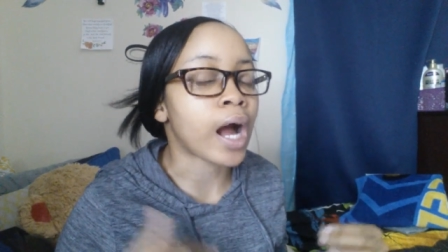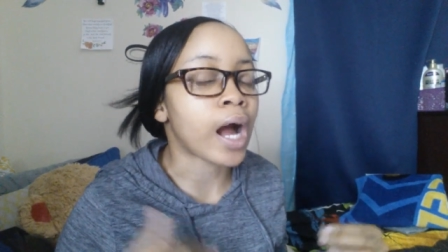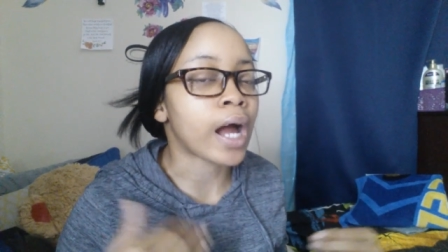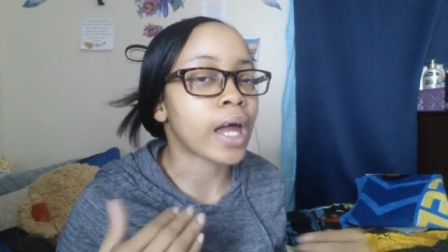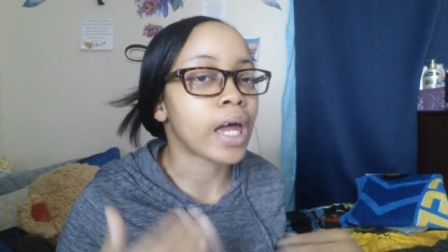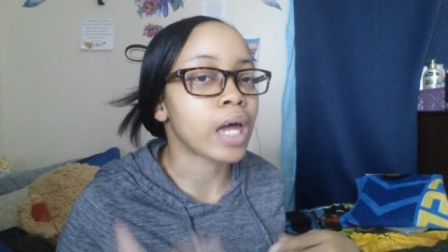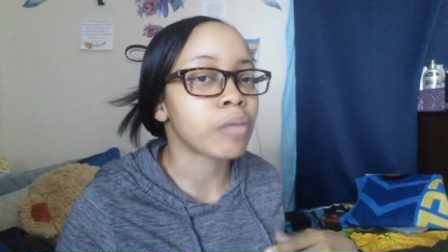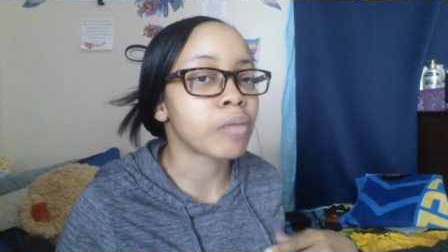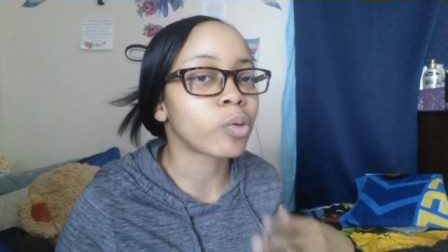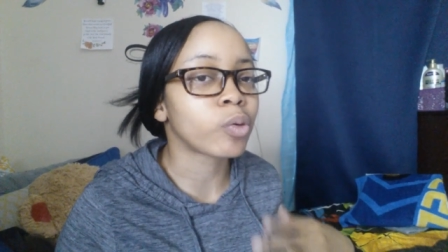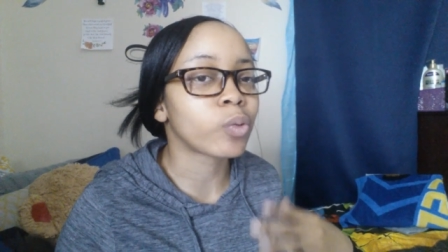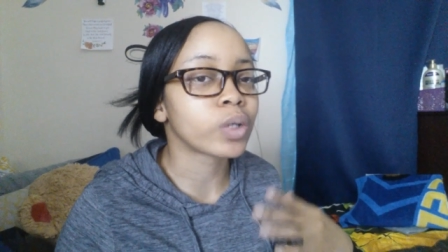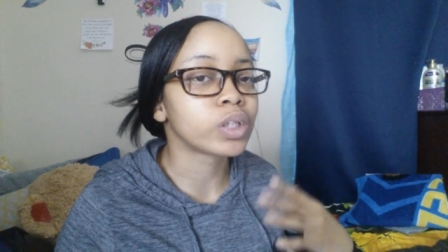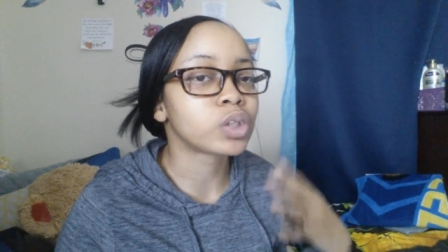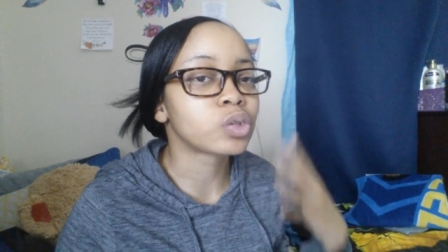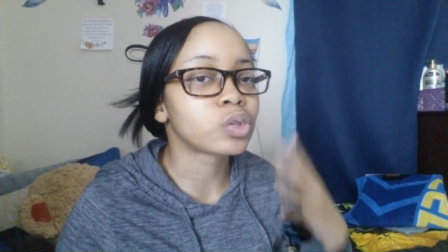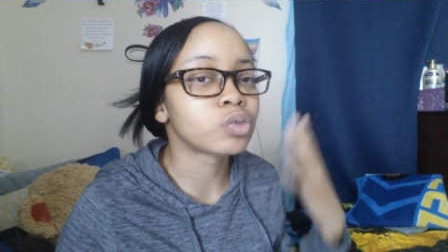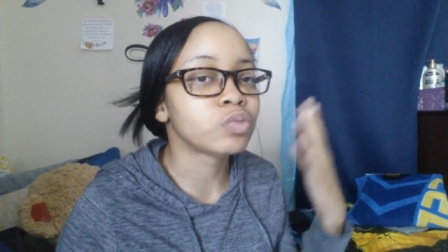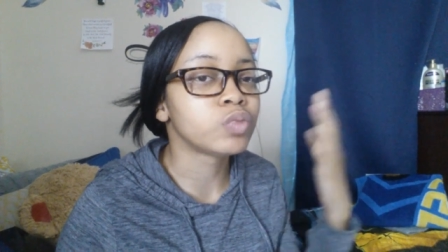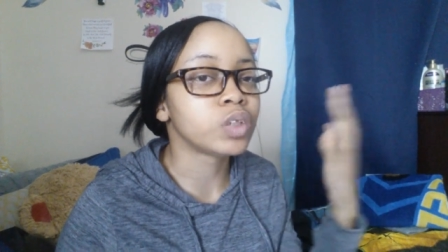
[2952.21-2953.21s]
I am going
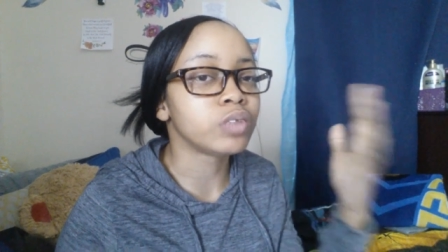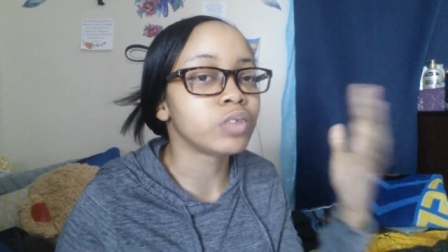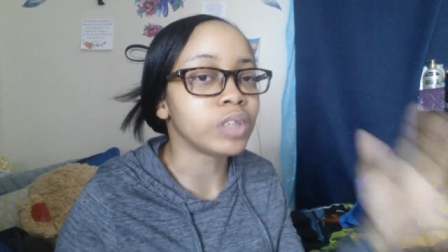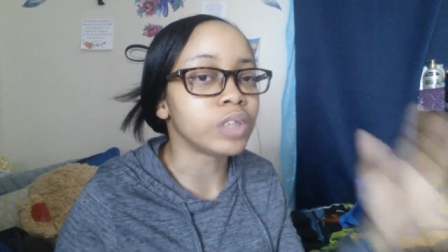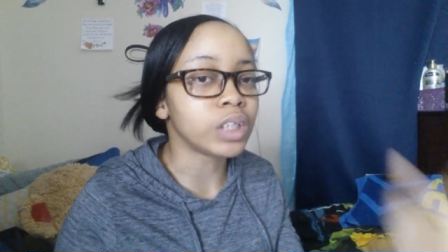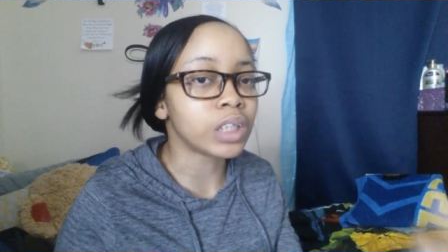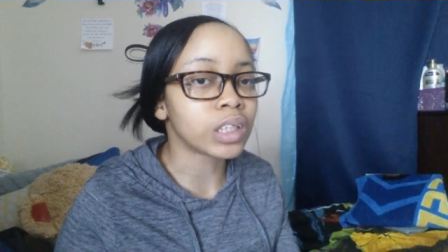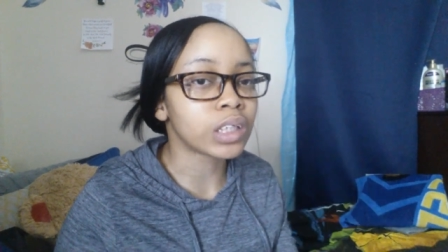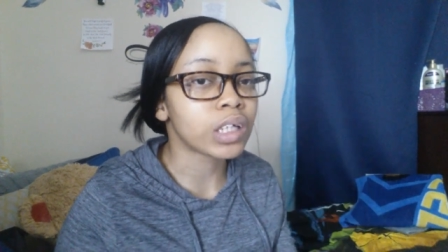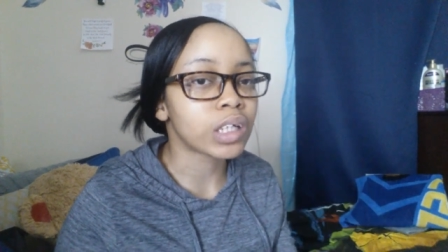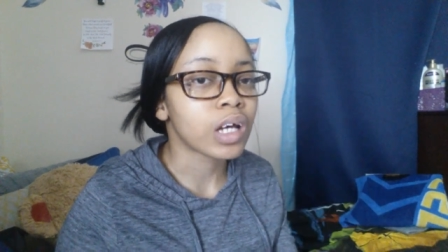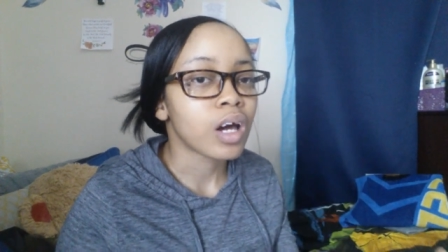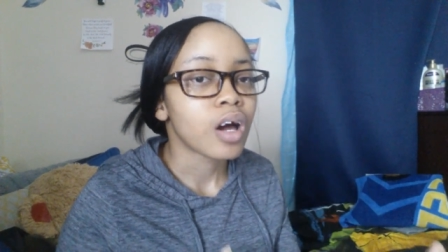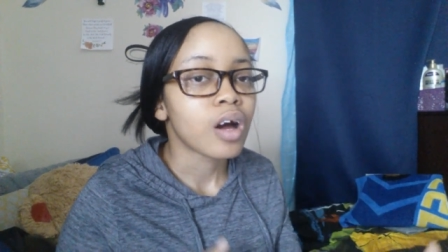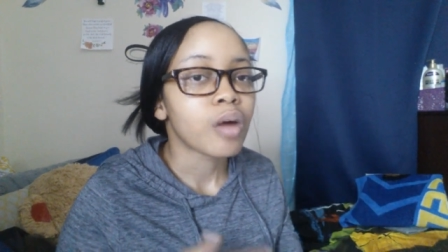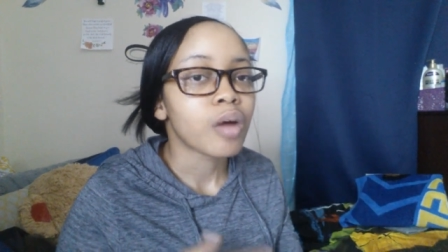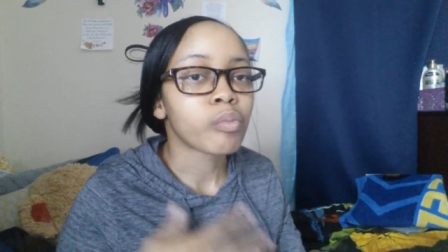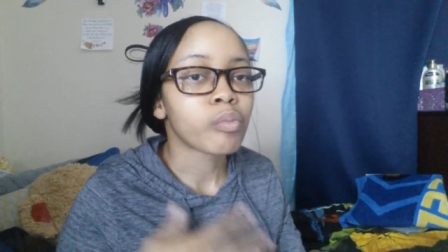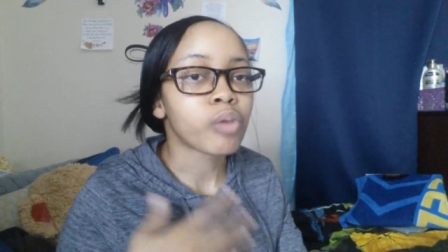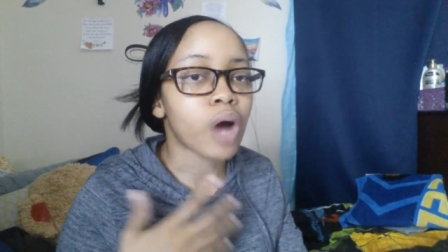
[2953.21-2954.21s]
to reread it
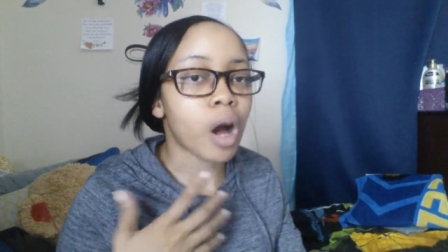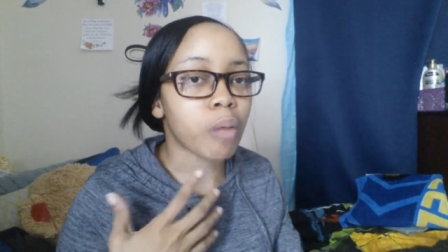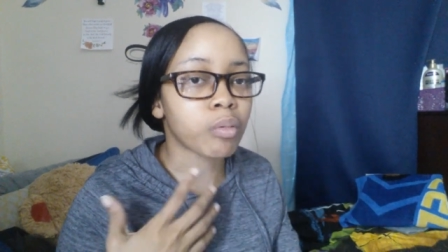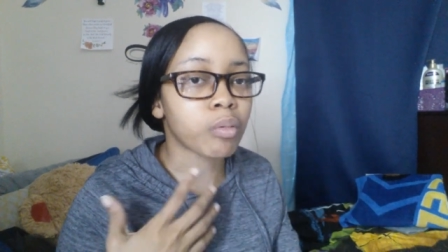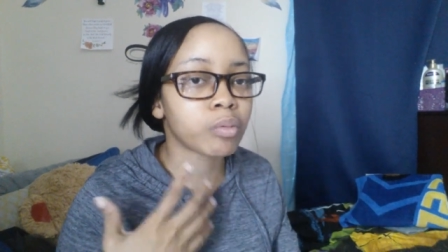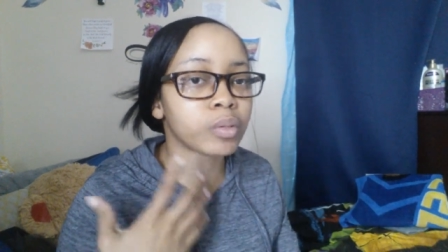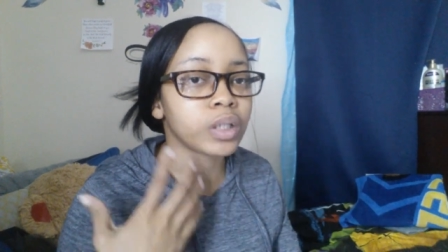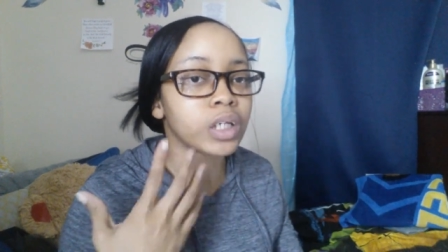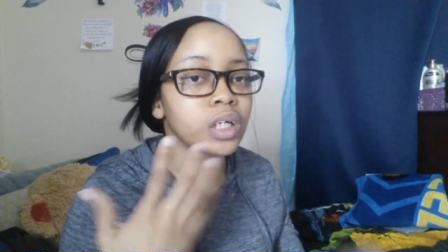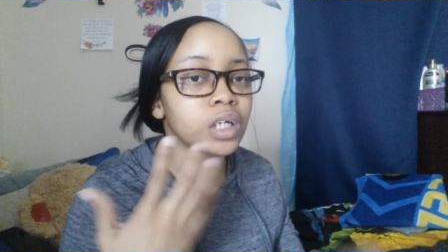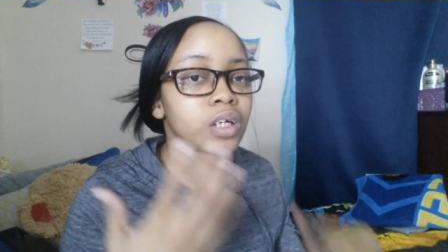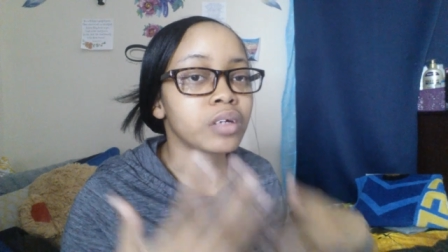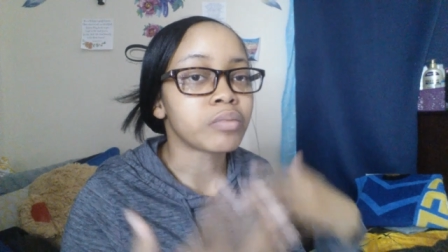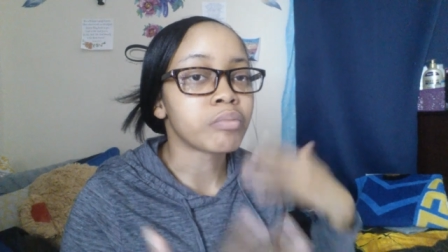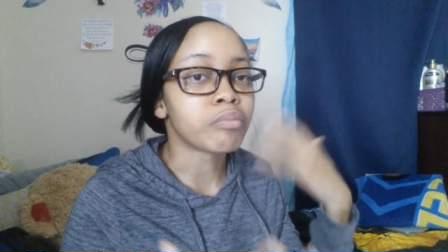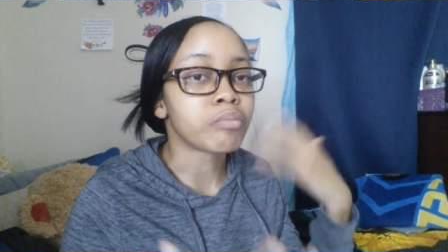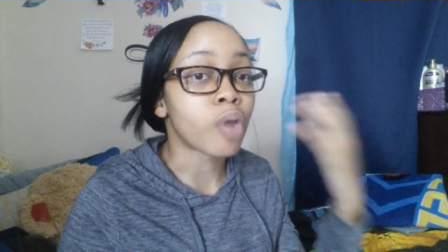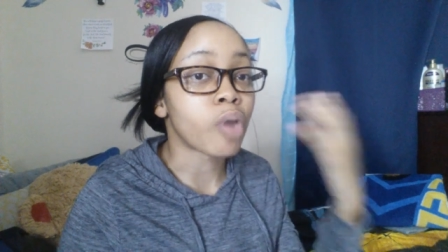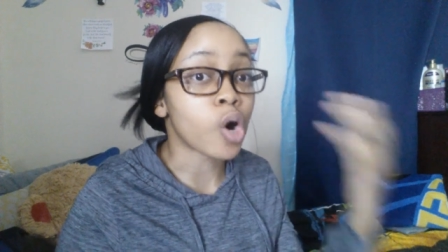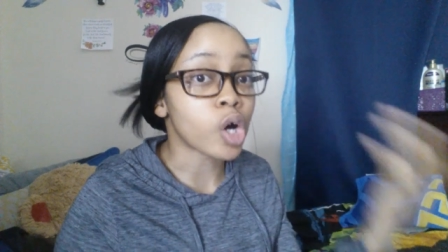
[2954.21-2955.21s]
probably in
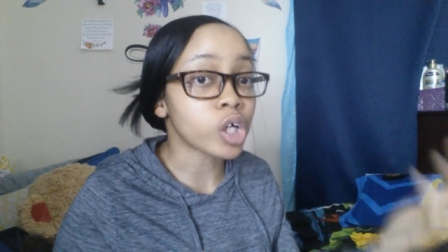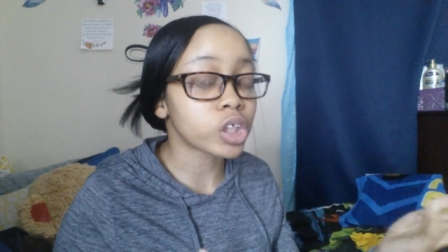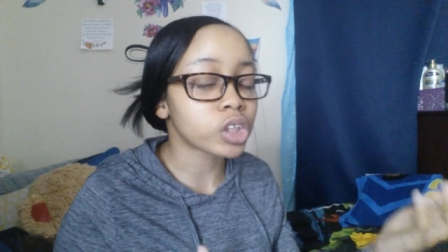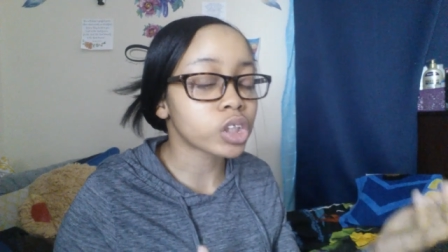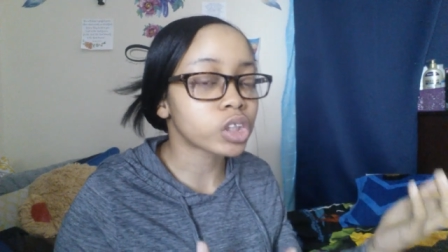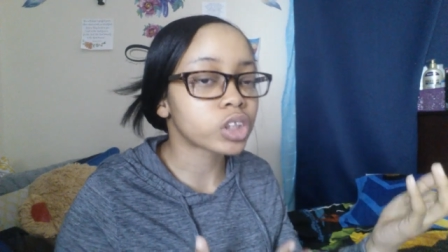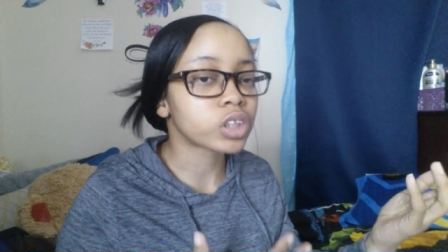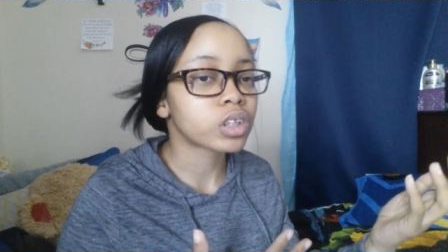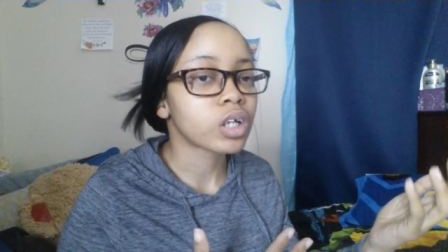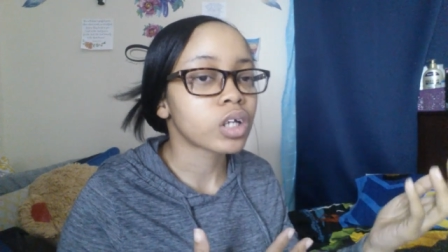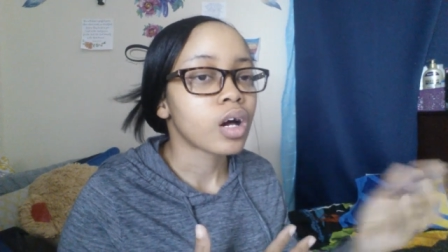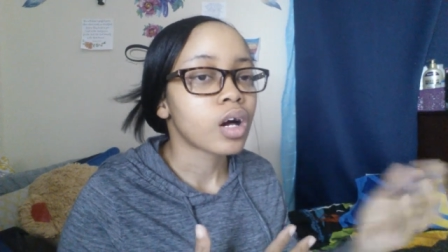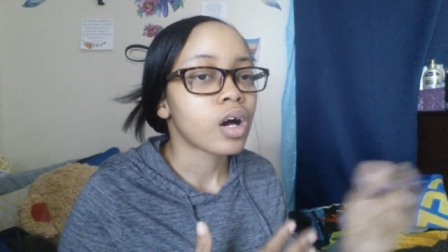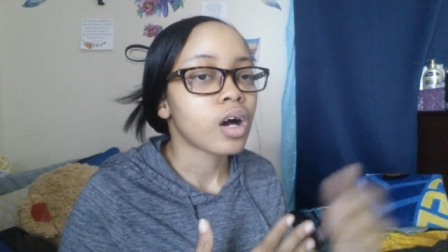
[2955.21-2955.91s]
March.